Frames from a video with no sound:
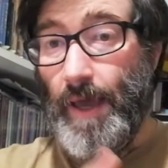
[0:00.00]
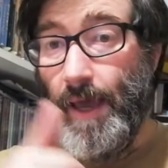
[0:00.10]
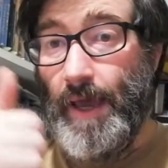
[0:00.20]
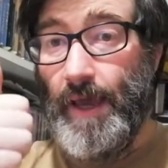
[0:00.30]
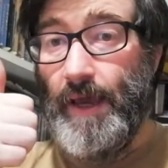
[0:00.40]

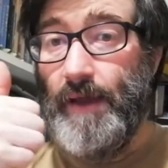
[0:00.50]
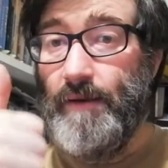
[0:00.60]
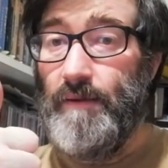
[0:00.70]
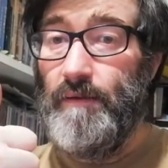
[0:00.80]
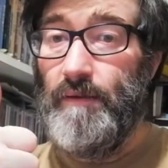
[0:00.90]

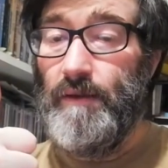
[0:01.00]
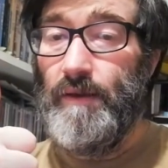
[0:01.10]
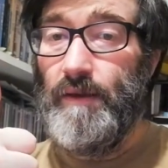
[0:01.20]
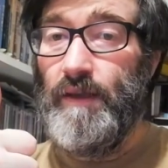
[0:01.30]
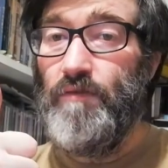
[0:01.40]
And
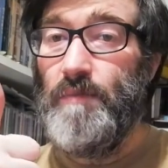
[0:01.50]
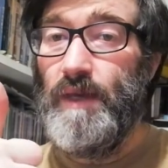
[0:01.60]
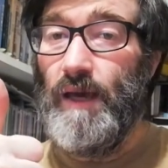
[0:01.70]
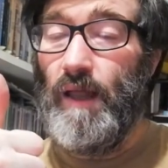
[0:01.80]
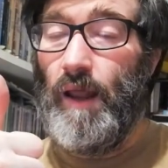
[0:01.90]
give
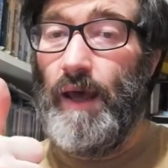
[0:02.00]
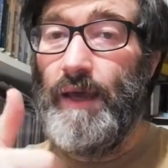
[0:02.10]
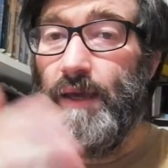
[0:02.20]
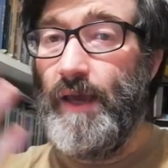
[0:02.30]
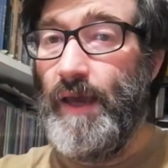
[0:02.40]
me a
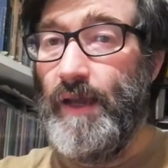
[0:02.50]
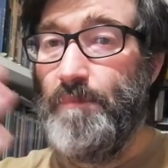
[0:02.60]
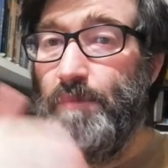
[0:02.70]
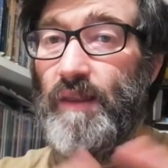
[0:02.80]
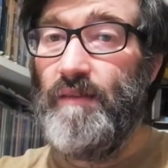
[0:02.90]
like
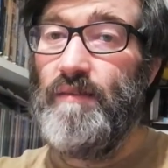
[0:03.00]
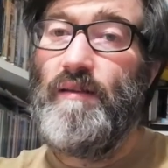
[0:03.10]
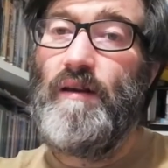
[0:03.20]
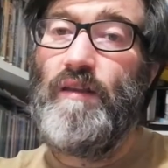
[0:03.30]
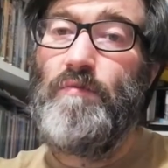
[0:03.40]
and please
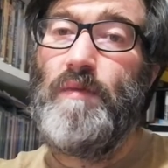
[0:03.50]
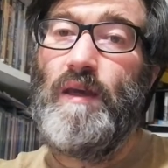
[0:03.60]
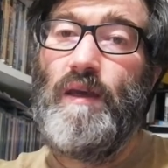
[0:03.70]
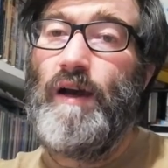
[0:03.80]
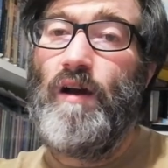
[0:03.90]
leave
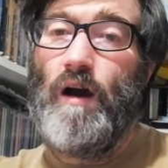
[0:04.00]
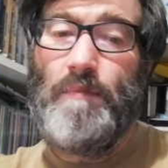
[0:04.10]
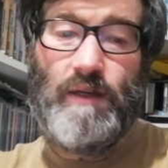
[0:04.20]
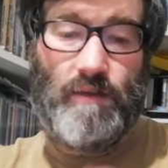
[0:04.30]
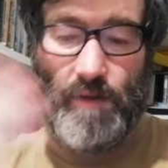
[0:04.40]
me a
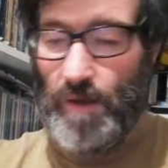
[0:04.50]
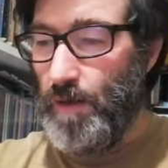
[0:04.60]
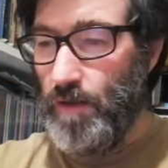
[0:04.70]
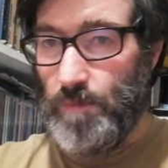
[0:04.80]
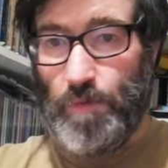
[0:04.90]
comment
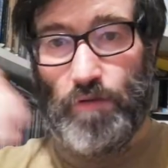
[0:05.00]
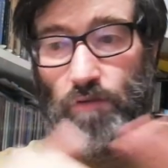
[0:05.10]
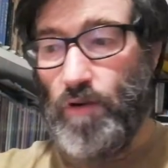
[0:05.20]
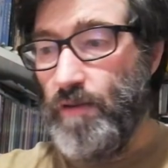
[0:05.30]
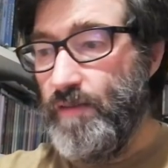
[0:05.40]
about
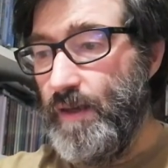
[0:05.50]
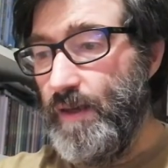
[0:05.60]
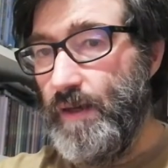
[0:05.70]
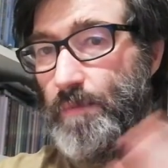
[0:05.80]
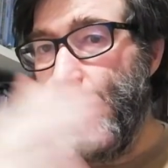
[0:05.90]

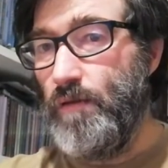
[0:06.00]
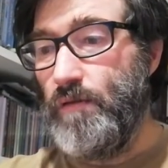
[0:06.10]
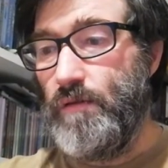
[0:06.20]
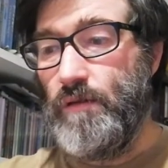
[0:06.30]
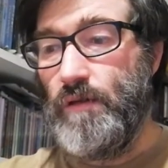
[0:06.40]
Postcrossing,
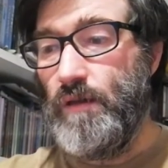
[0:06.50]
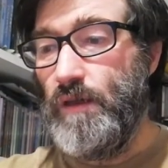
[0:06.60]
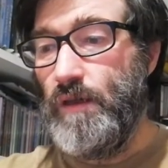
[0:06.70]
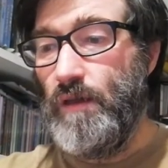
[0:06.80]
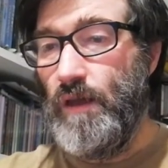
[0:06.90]
about
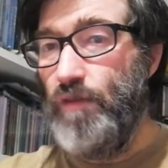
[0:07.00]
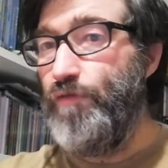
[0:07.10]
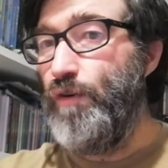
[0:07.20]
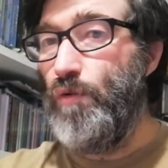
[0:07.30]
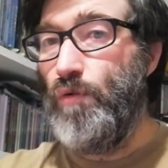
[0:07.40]

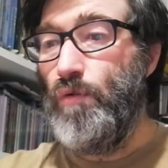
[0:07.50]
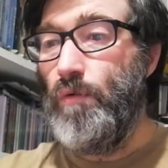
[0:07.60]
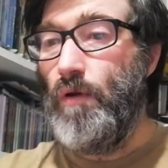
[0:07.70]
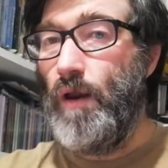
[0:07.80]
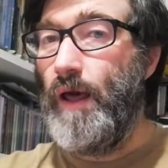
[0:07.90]
if you
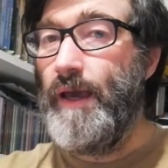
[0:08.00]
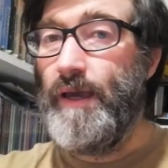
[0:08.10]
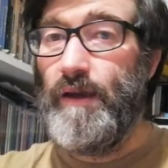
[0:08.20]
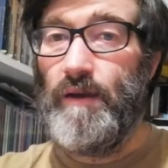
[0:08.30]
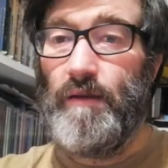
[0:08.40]

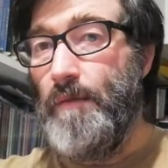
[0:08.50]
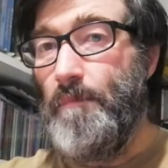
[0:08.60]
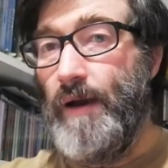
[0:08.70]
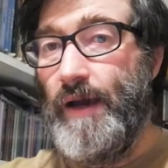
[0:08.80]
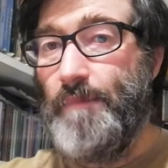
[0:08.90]
like
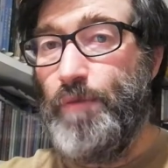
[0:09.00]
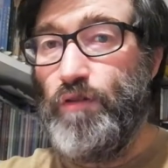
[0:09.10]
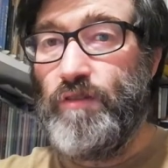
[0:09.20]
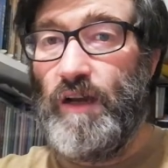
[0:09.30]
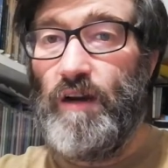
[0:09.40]
my
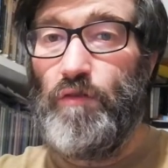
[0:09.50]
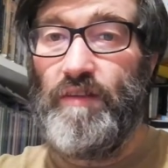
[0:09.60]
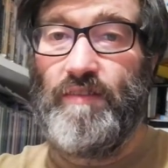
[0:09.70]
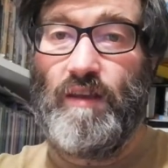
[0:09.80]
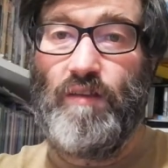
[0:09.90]
postcard
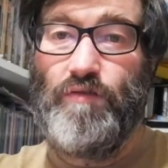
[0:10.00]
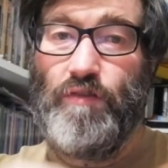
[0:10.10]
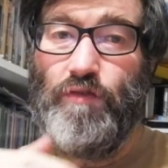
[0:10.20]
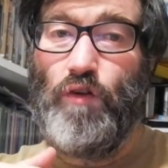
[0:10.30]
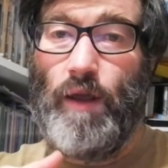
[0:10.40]
received,
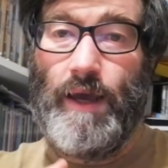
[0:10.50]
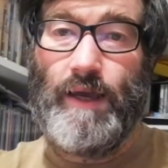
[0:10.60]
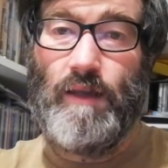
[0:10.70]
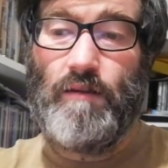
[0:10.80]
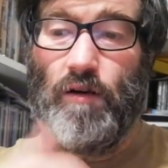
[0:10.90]
if you
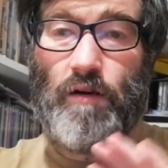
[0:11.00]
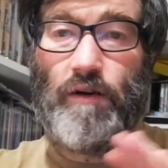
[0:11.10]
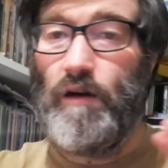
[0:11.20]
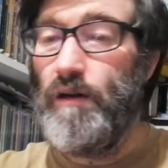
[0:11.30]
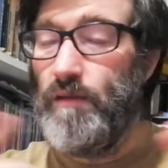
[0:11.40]
like it or
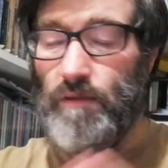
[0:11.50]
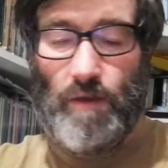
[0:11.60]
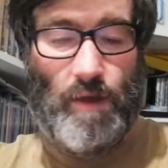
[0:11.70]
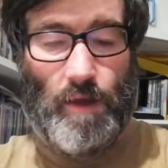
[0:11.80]
not.